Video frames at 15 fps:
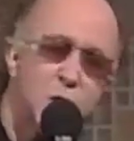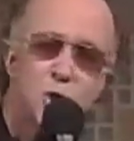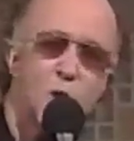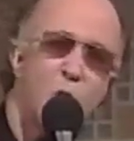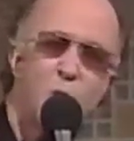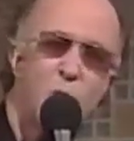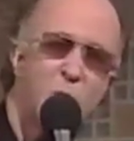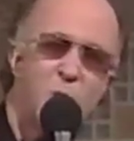so
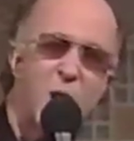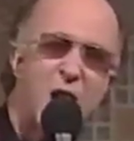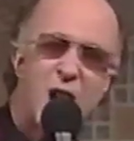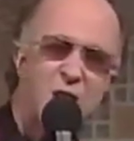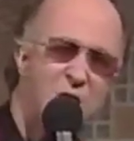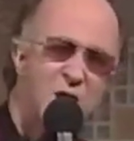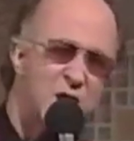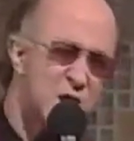
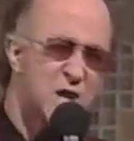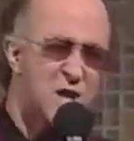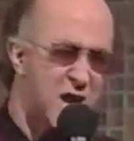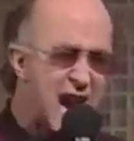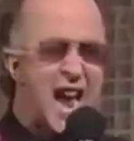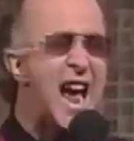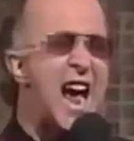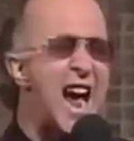brightly
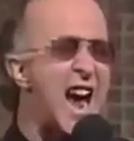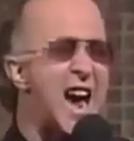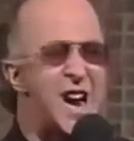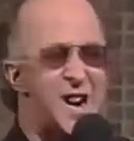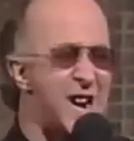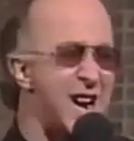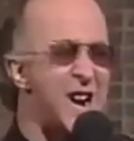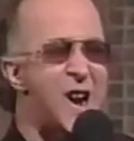
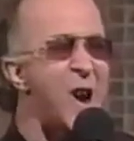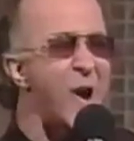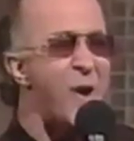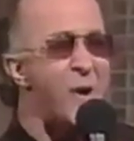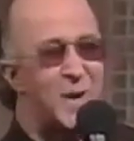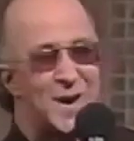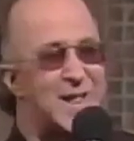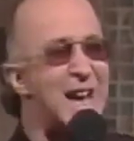shining
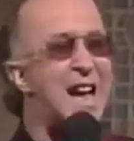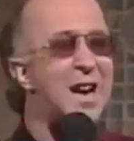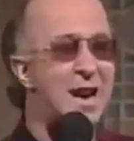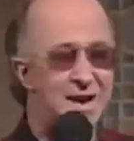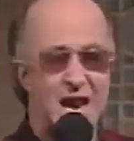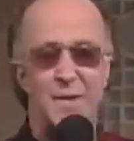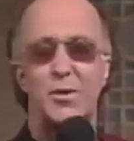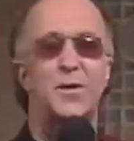on, and that I
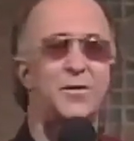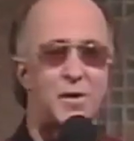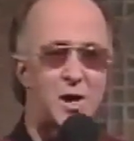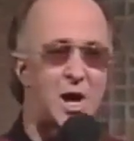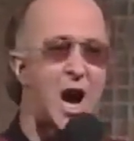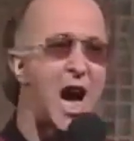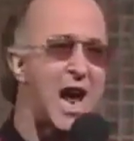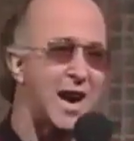never yes,
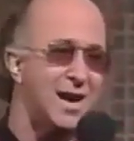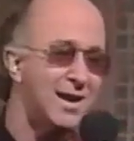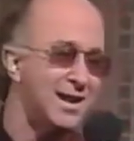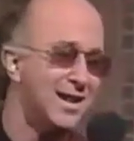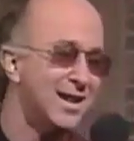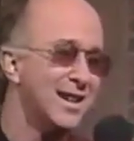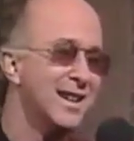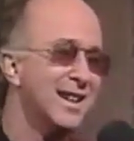forgot very nice,
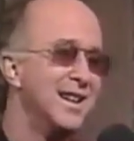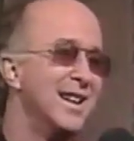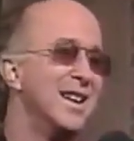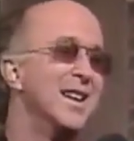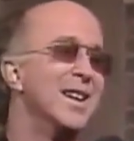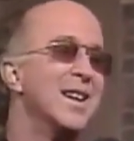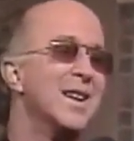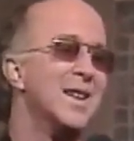Paul. Very
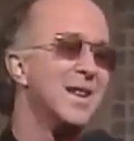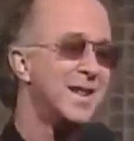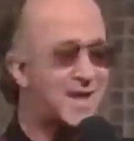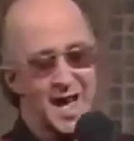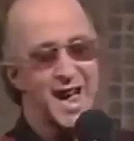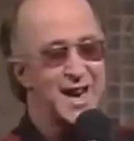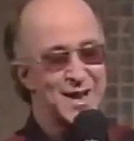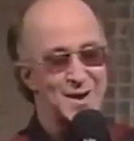nice.
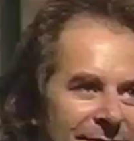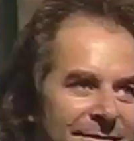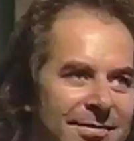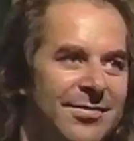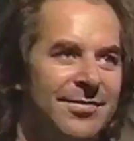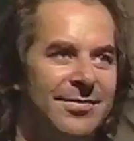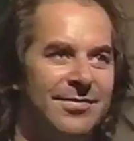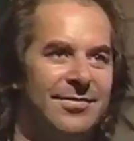Thank you very
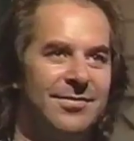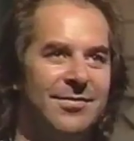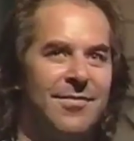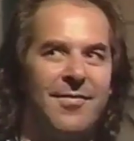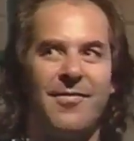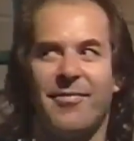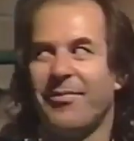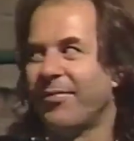
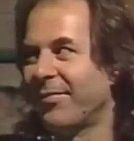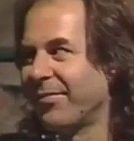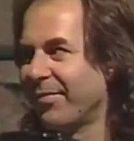much. I